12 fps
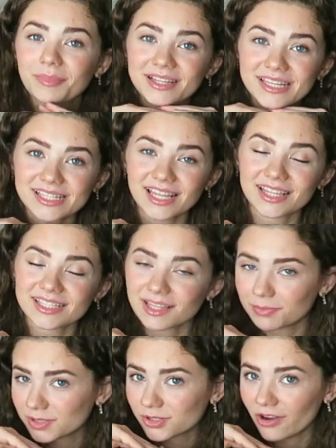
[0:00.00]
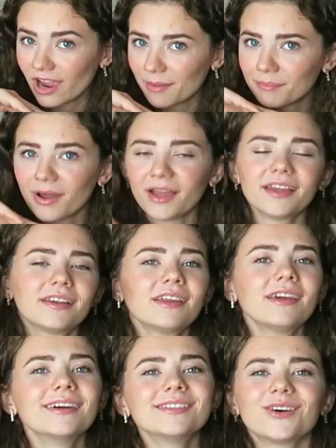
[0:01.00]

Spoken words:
please hit the subscribe button.